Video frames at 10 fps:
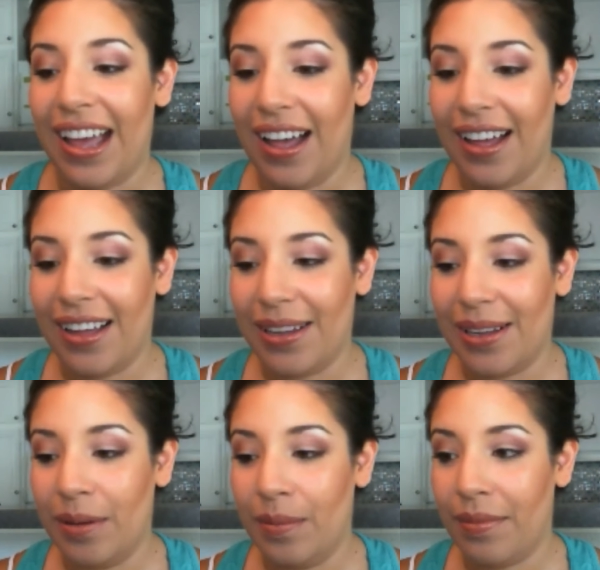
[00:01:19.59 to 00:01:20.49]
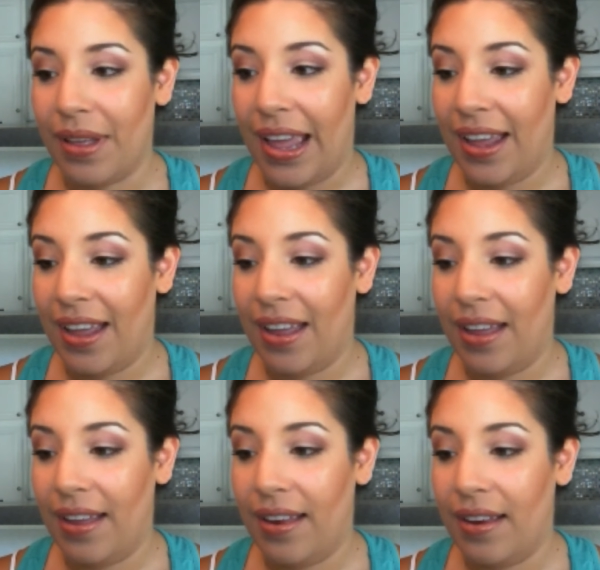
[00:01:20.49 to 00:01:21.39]

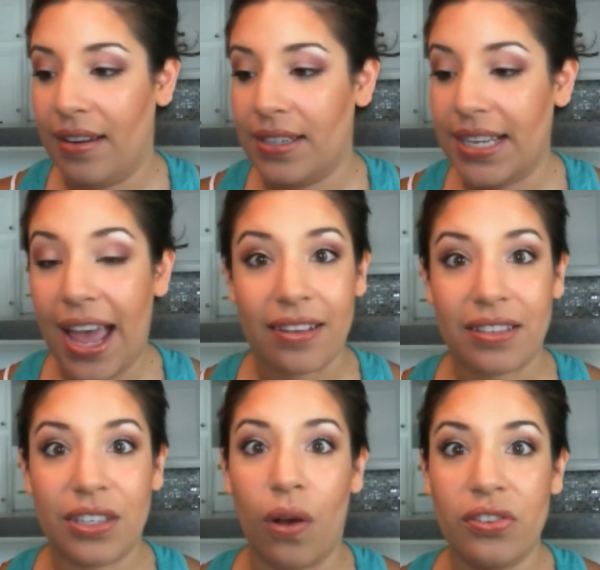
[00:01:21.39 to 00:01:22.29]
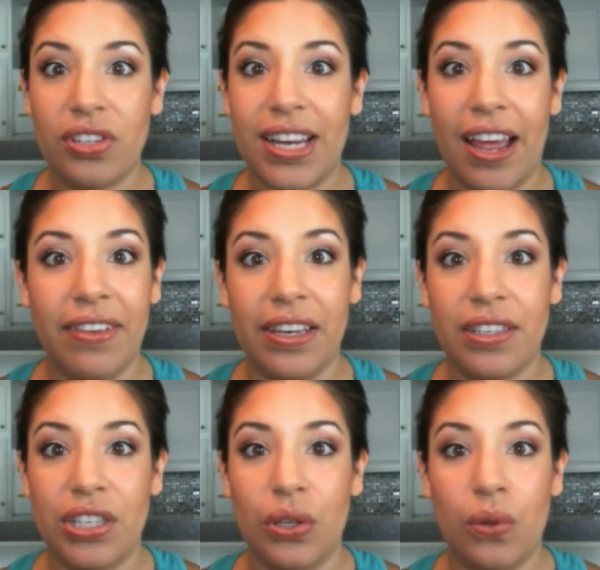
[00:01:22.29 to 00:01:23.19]
And yeah, so I'll just dive
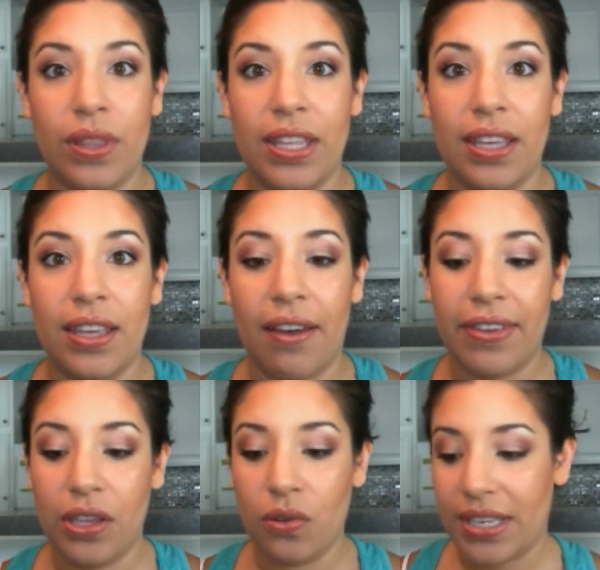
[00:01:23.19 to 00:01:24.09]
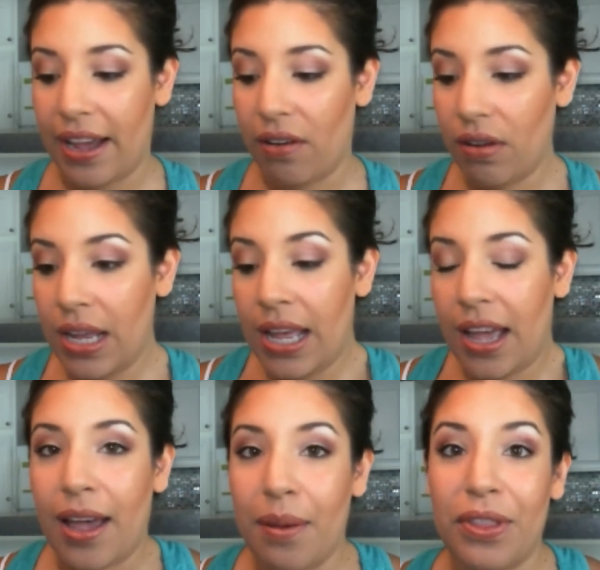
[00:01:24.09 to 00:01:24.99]
into the FAQs now.
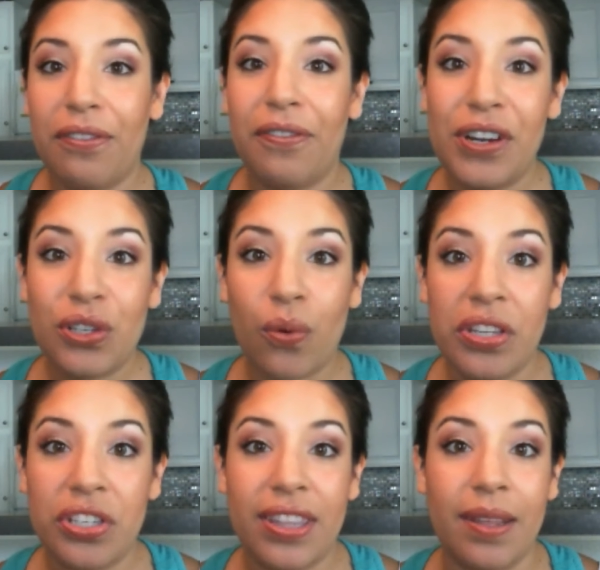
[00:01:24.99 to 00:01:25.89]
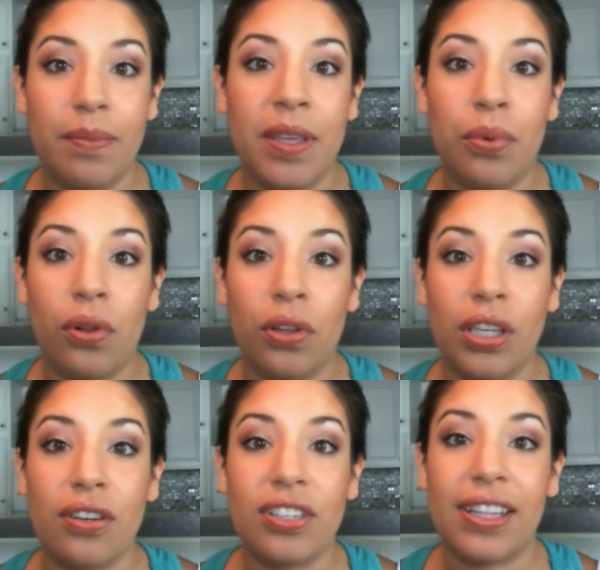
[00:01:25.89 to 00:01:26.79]
The first question that people
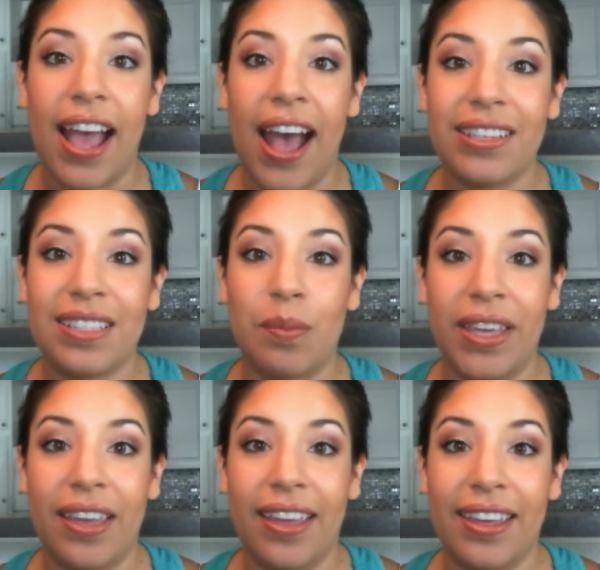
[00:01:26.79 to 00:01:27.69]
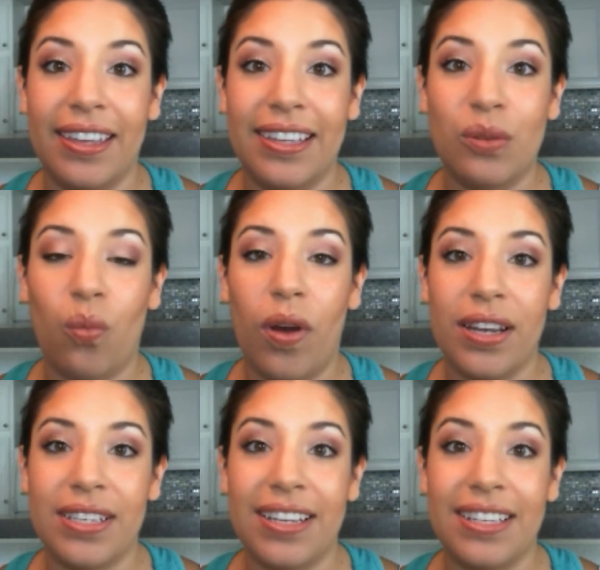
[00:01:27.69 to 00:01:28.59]
usually ask me is,
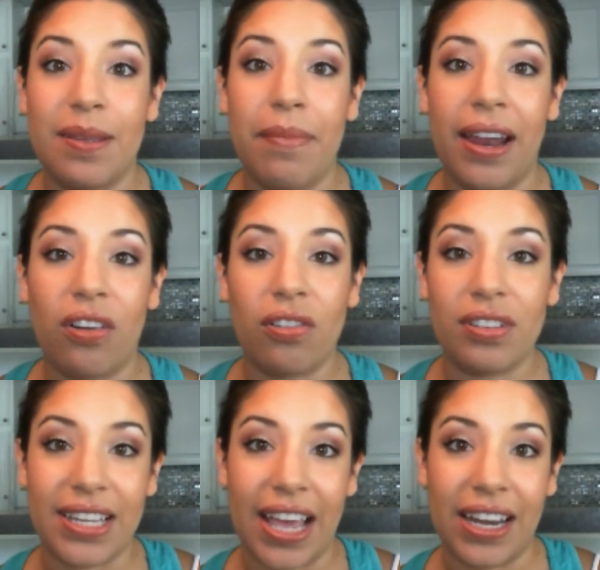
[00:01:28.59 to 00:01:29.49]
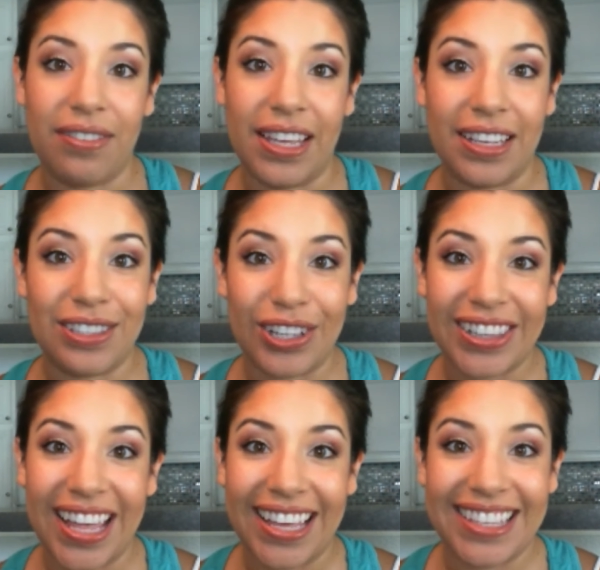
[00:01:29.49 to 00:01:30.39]
what does the medical side of things look
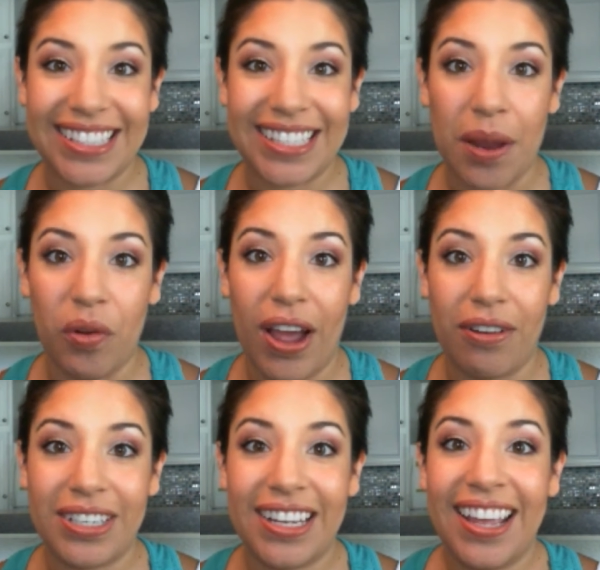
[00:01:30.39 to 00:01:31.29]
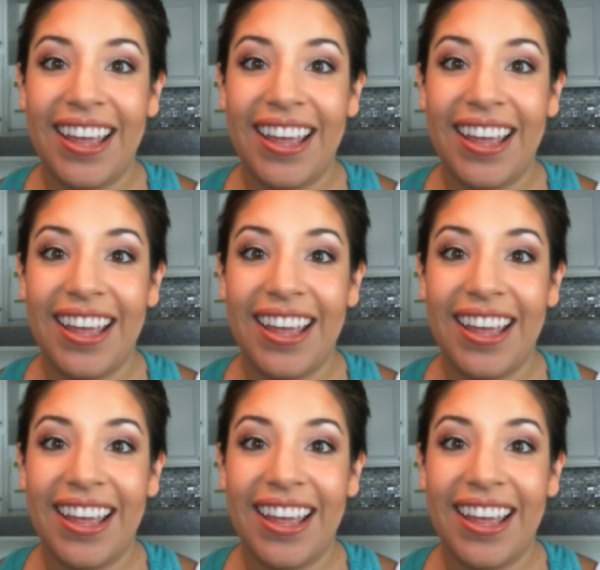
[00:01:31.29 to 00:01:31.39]
like this time around?